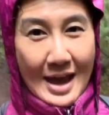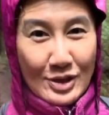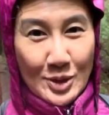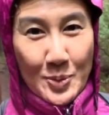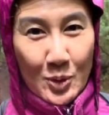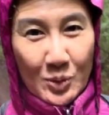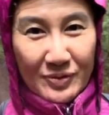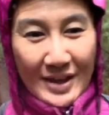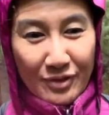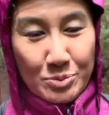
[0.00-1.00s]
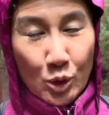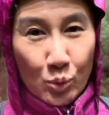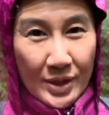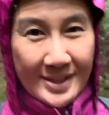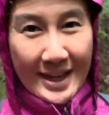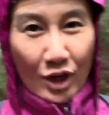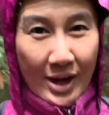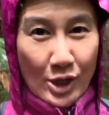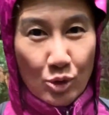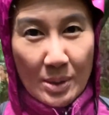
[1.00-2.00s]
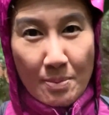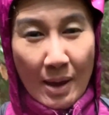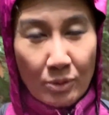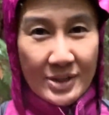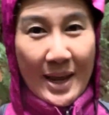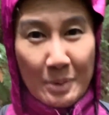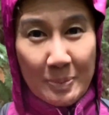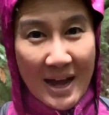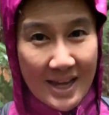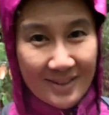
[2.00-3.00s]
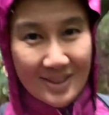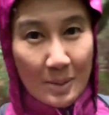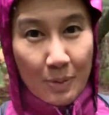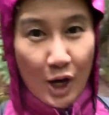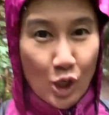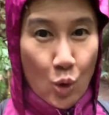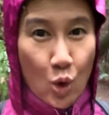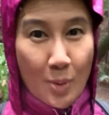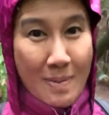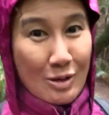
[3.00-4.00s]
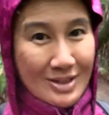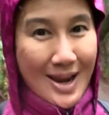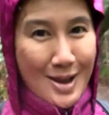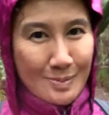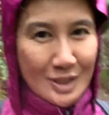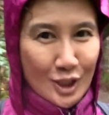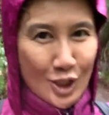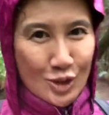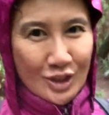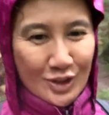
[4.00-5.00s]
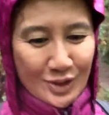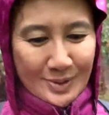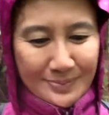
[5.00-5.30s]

At this point, we've left Muir Woods and are entering Mount Tamalpais State Park, or Mount Tam to the locals.